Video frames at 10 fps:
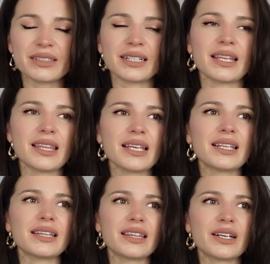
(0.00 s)
And I think
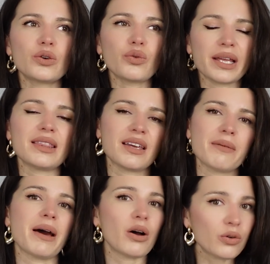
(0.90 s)
that the great thing
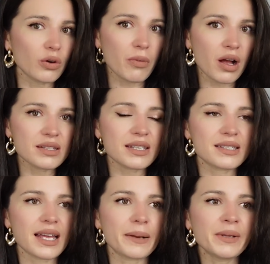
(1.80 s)
about gourmands
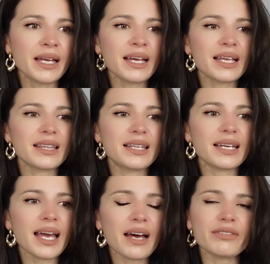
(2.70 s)
is that
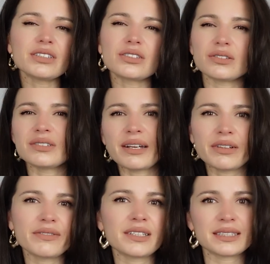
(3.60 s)
they have a certain
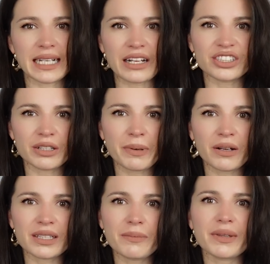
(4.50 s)
level of nostalgia
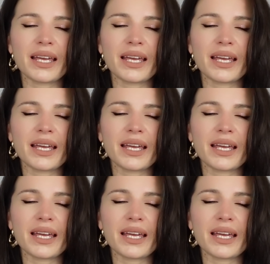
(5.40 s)
about them.